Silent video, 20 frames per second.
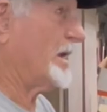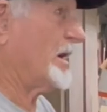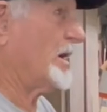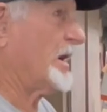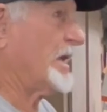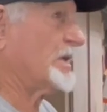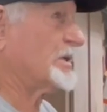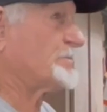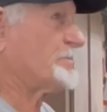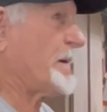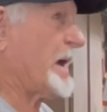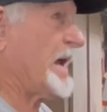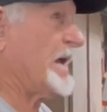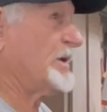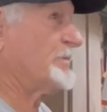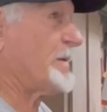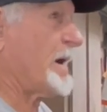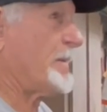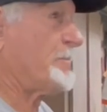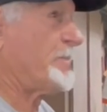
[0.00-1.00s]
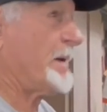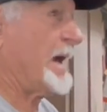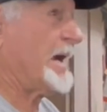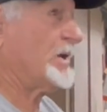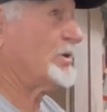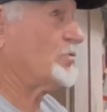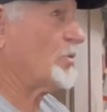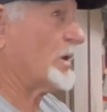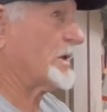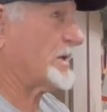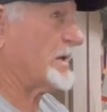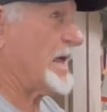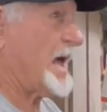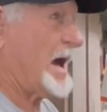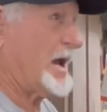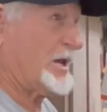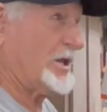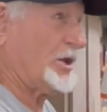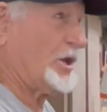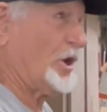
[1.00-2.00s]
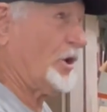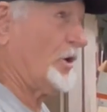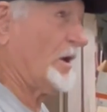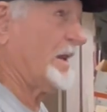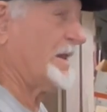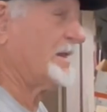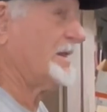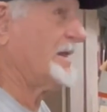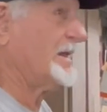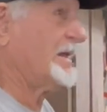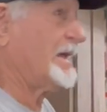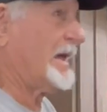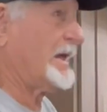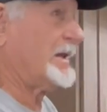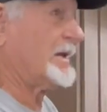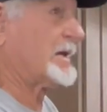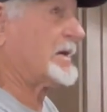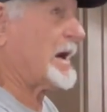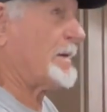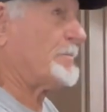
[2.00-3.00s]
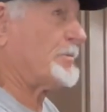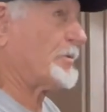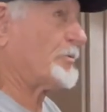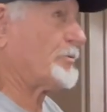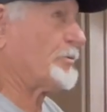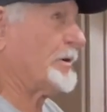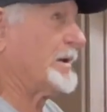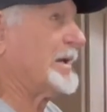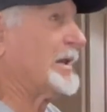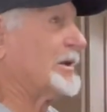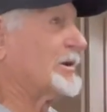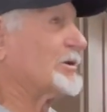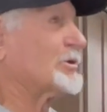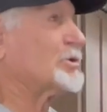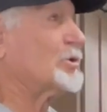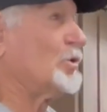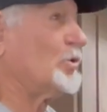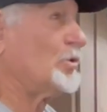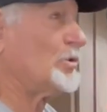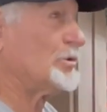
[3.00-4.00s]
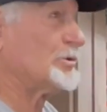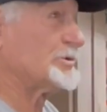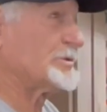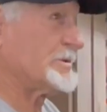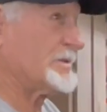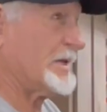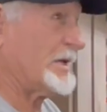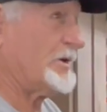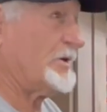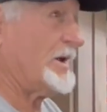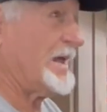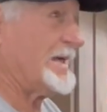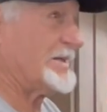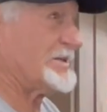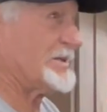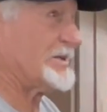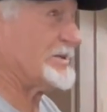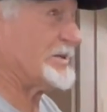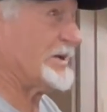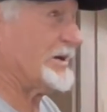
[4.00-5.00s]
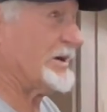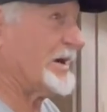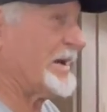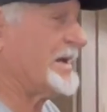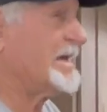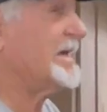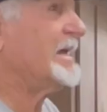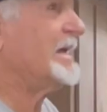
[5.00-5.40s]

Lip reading: there it is, page by page, how to do it. And a couple, 3 little tools that are necessary.